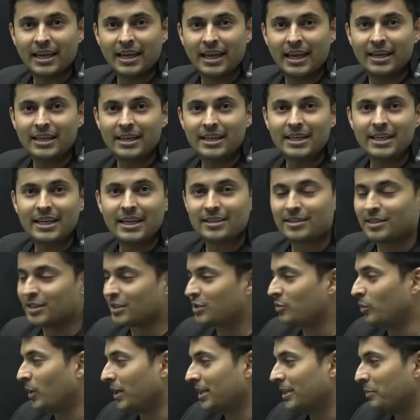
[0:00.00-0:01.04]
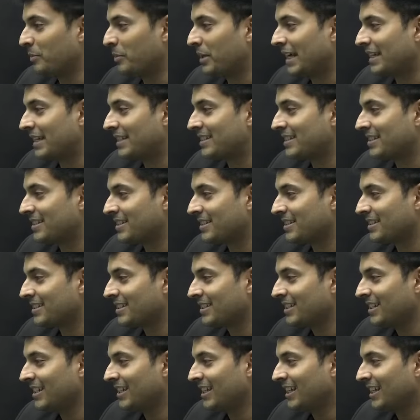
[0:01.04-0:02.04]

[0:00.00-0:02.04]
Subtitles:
Any guesses what the price is?